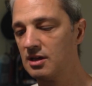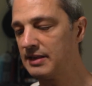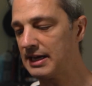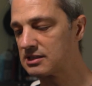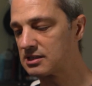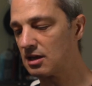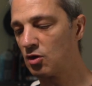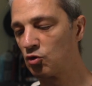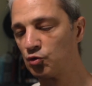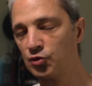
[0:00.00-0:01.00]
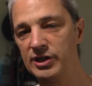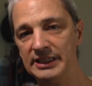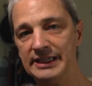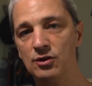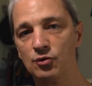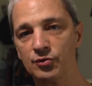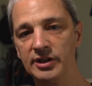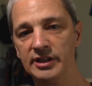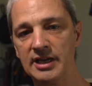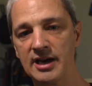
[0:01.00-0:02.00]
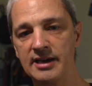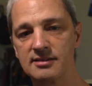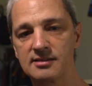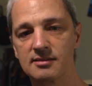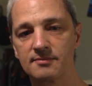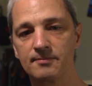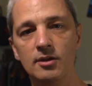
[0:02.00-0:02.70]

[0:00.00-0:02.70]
that's really, really nice.